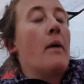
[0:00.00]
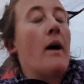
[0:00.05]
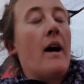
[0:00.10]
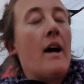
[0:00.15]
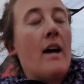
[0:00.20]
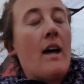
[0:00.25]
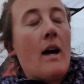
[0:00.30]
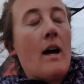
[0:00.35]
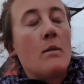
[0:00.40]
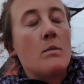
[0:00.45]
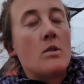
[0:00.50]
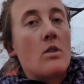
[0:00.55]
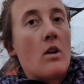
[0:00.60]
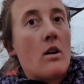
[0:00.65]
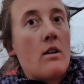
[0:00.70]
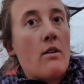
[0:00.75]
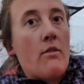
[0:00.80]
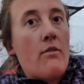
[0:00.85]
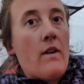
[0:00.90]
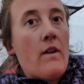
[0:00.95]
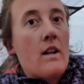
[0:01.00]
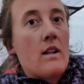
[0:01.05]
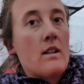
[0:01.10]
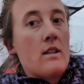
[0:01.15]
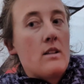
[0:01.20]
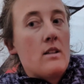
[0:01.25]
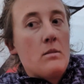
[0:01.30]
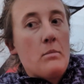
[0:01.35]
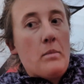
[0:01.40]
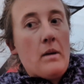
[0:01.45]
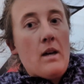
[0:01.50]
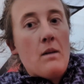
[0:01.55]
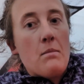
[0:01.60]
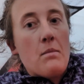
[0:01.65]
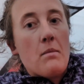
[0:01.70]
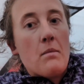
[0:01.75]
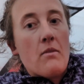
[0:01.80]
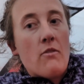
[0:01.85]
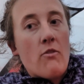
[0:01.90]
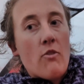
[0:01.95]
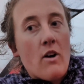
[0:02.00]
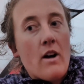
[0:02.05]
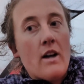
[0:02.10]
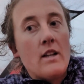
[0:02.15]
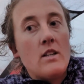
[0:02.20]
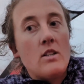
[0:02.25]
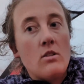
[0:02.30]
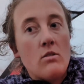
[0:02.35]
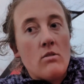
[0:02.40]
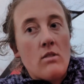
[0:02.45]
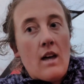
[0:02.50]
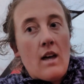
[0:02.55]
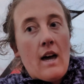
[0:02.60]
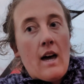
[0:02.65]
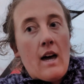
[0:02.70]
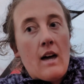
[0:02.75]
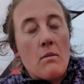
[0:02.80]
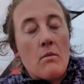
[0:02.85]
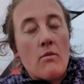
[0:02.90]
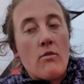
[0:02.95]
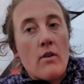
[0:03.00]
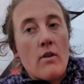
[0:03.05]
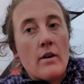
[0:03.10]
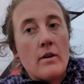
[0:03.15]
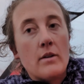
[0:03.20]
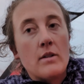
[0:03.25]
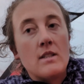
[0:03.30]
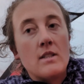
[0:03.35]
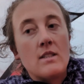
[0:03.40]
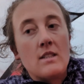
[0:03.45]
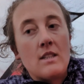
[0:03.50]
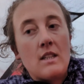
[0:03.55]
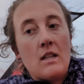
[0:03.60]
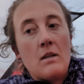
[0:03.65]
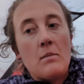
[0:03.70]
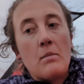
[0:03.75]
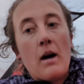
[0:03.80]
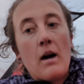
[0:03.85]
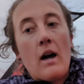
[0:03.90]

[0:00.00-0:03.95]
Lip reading: But I'm starting to fade a little bit, but before I do that, before I go to sleep,